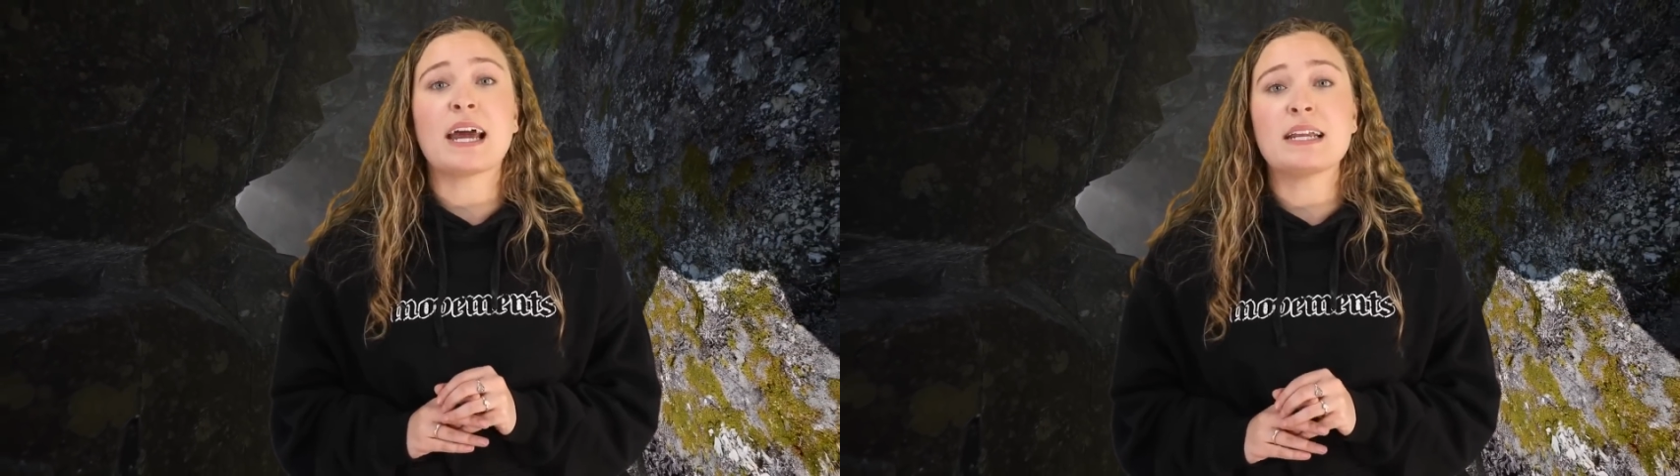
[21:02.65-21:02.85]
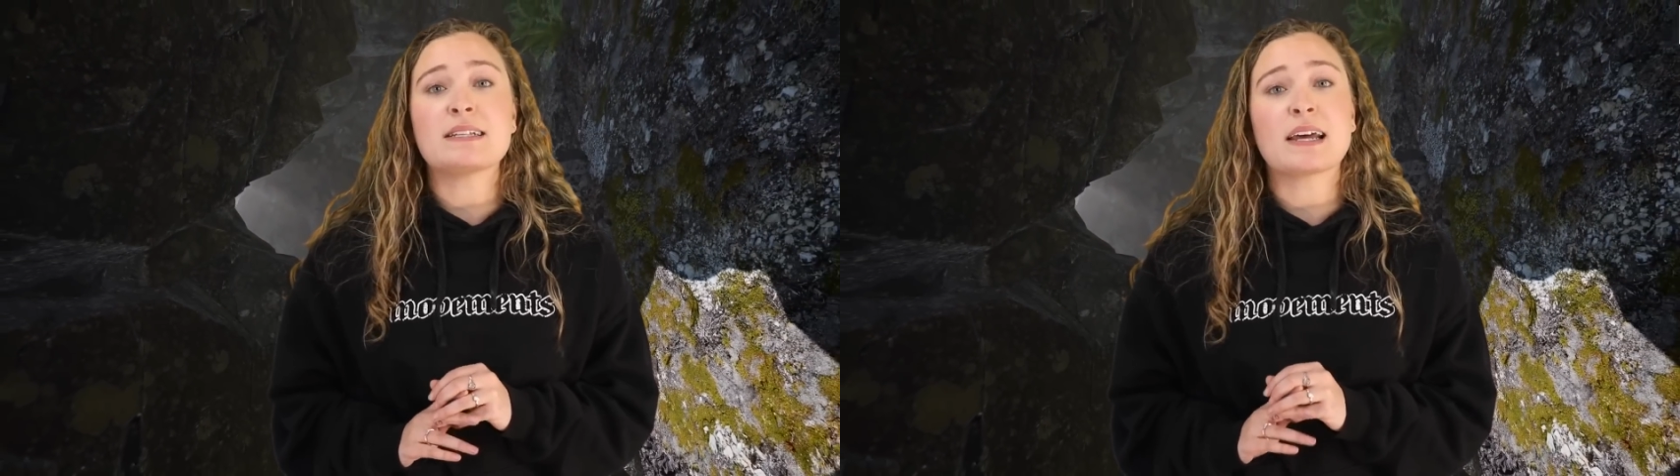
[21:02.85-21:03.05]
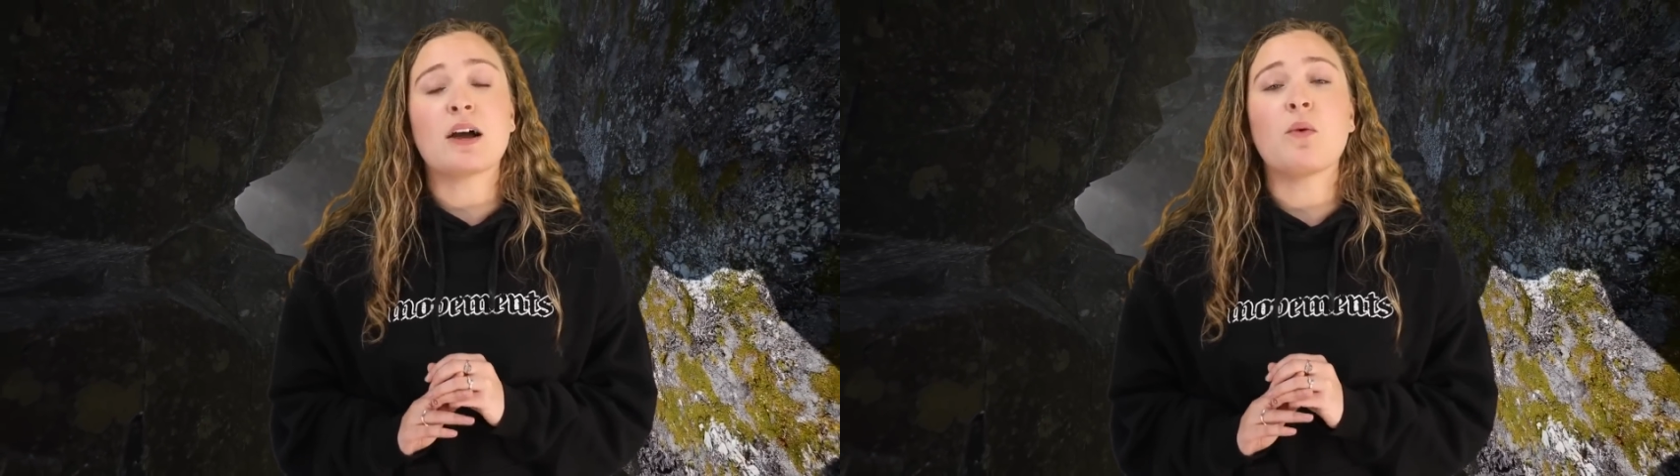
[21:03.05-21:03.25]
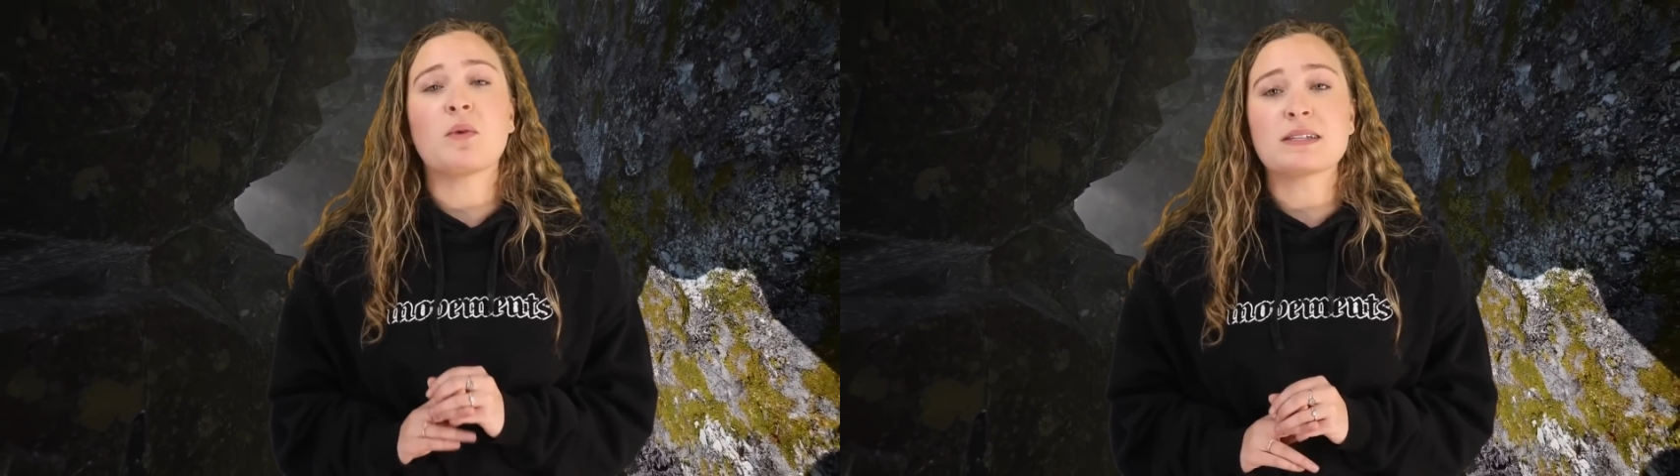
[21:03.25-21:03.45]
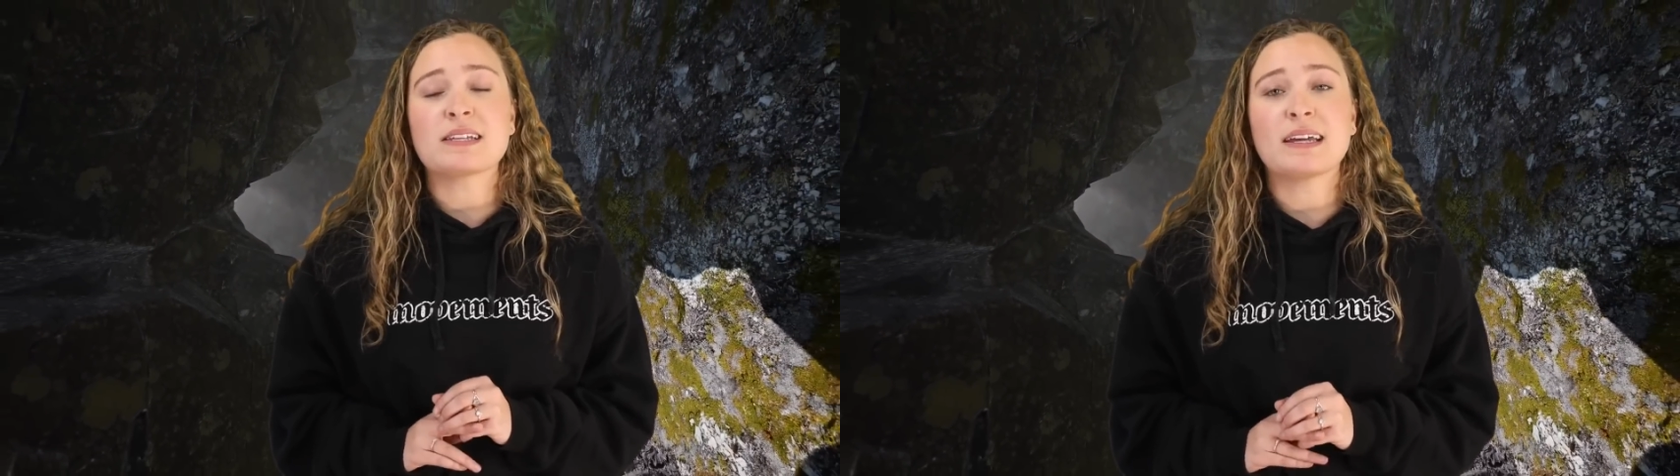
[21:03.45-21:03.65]
Kenny set out
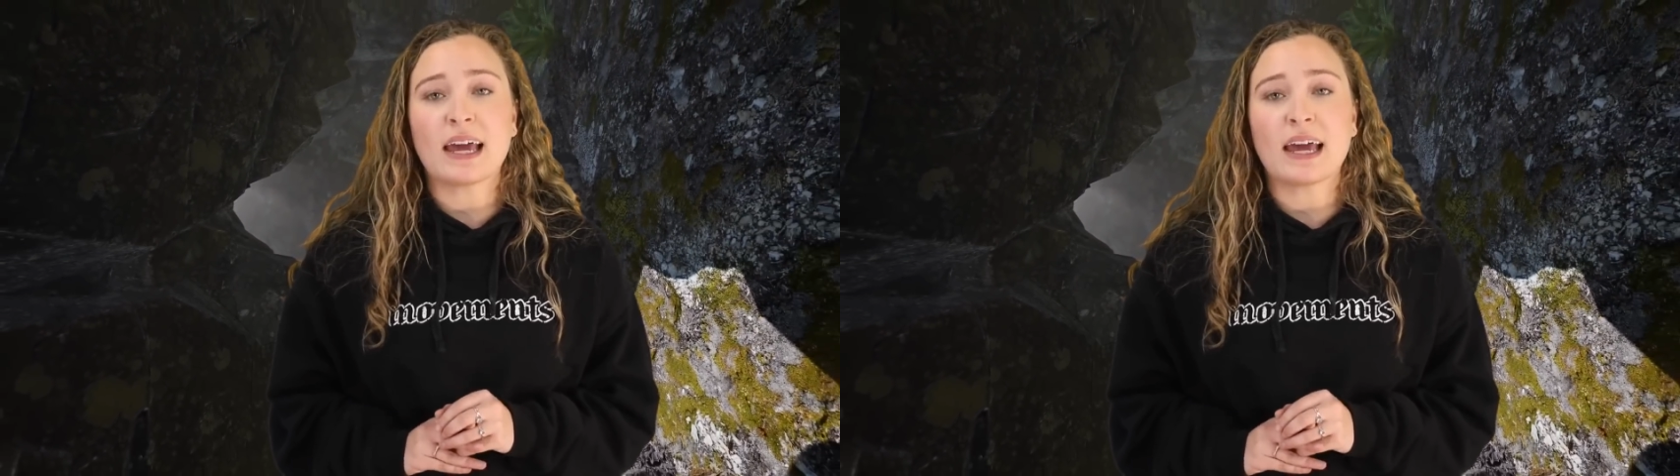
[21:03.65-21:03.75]
once